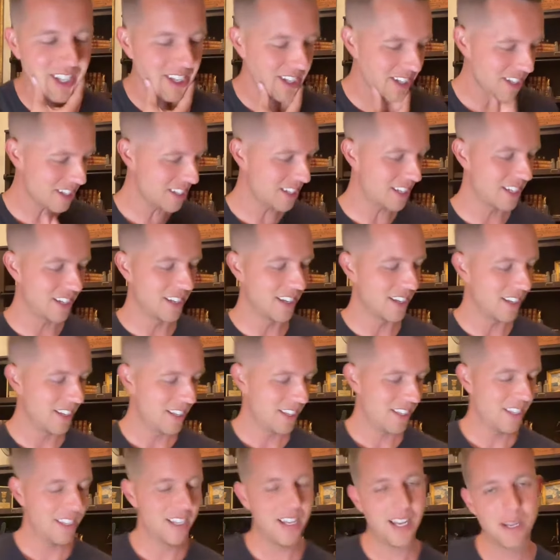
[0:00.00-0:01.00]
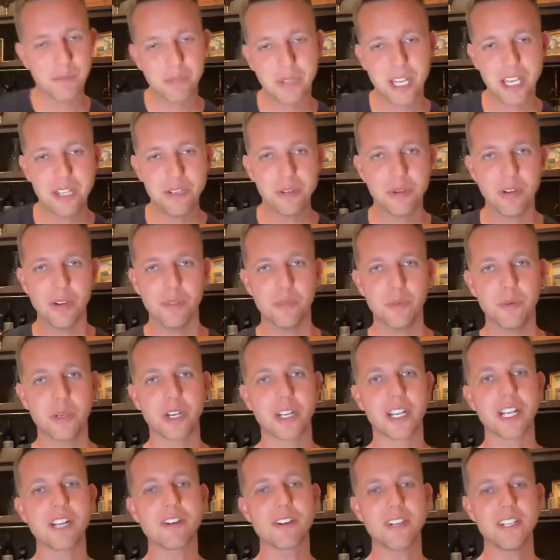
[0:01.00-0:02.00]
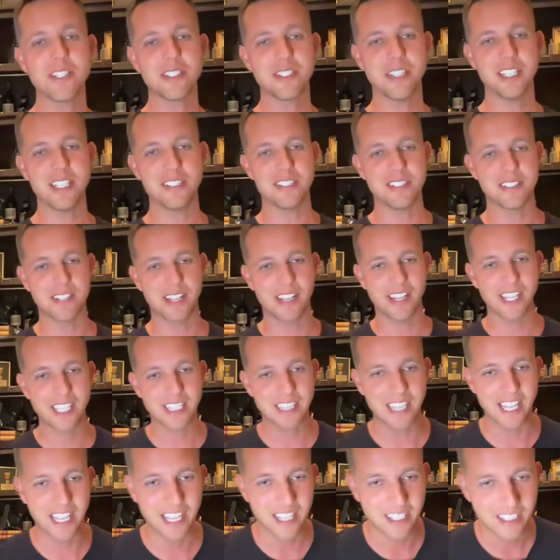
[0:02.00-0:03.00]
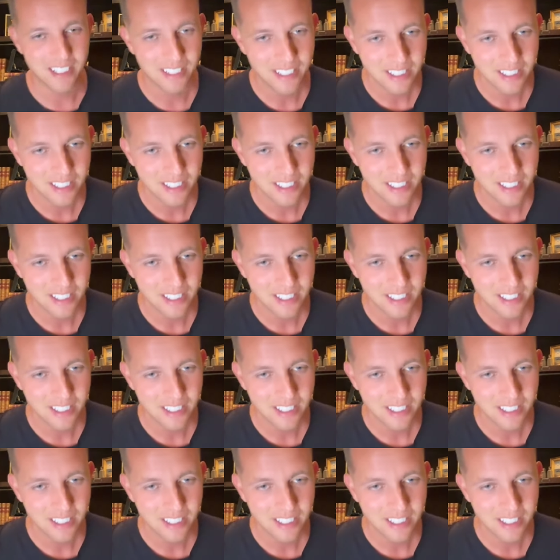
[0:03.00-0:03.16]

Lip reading: good. I'm glad you're off work. Congratulations. I like that.